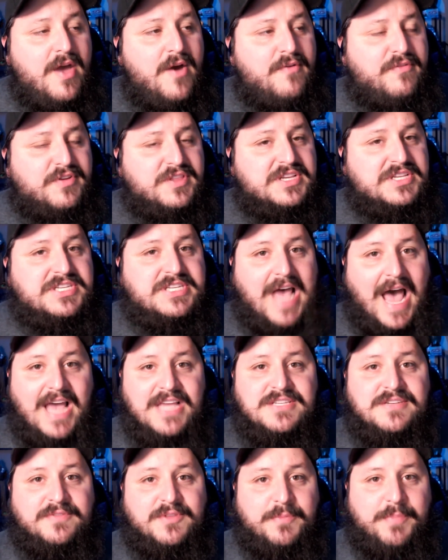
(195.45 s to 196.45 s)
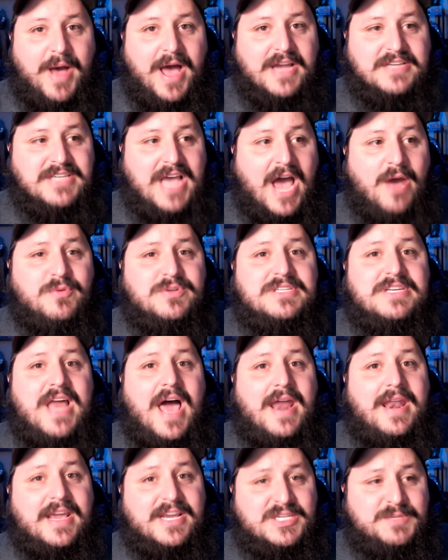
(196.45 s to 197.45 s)
For the size of the box, I was
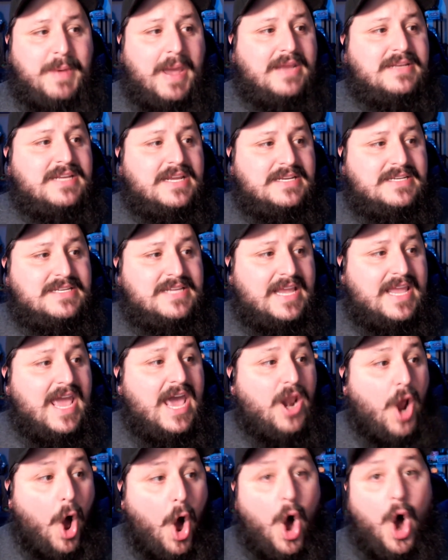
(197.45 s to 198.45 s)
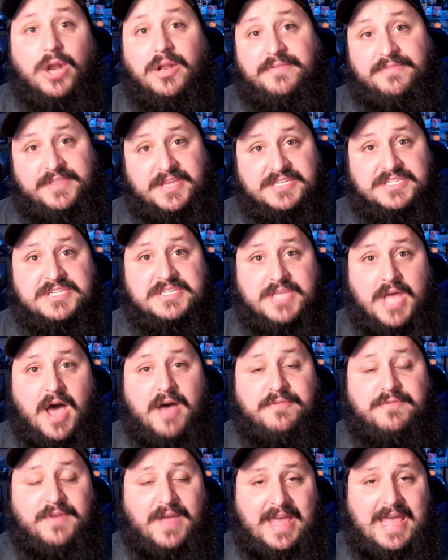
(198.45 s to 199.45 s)
not expecting to get all of this
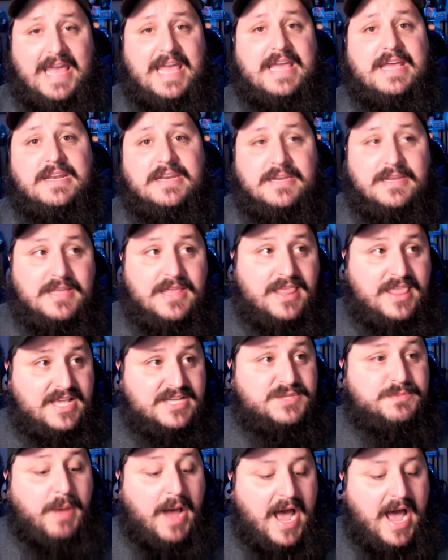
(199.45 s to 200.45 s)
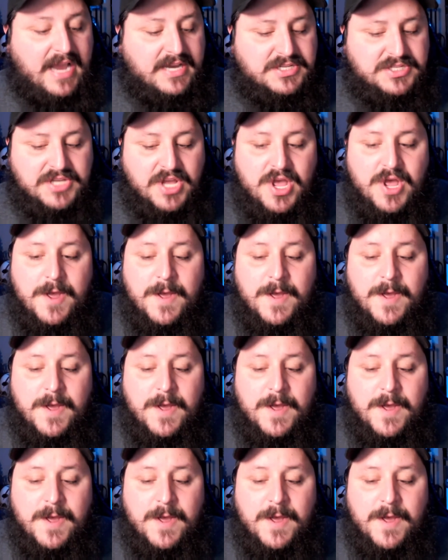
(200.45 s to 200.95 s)
stuff in this box.